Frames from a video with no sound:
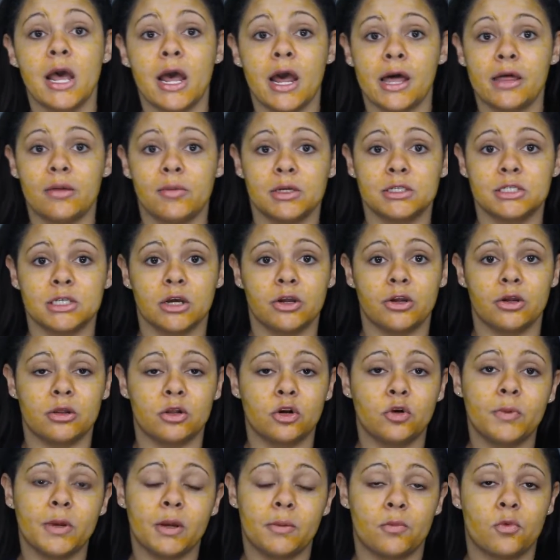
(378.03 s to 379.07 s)
and I'm going to tell you a
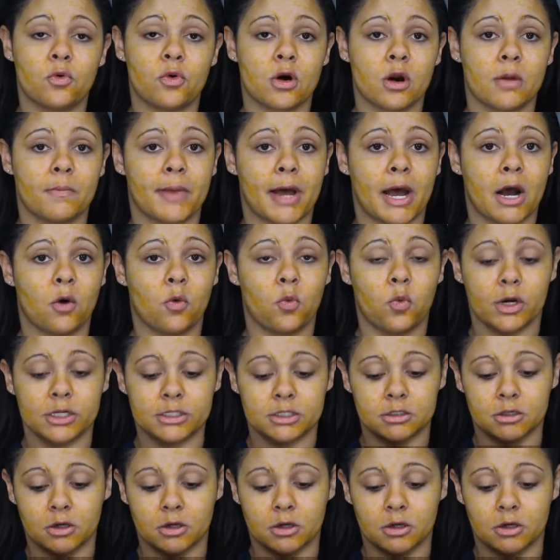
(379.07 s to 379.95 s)
little bit more about what's